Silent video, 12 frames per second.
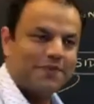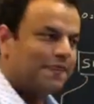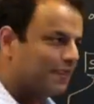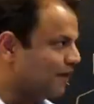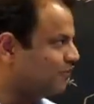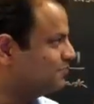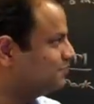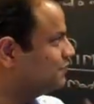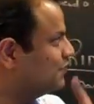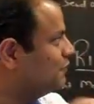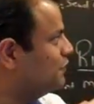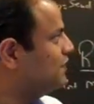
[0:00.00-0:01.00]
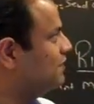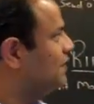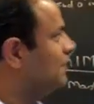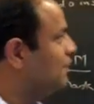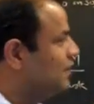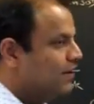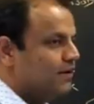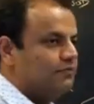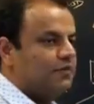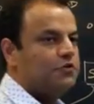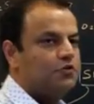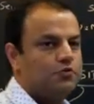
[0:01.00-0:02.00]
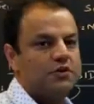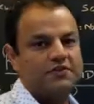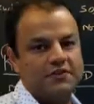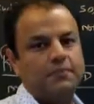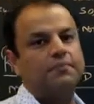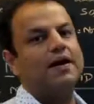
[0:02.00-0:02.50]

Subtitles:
Now, the first thing which you do in sim,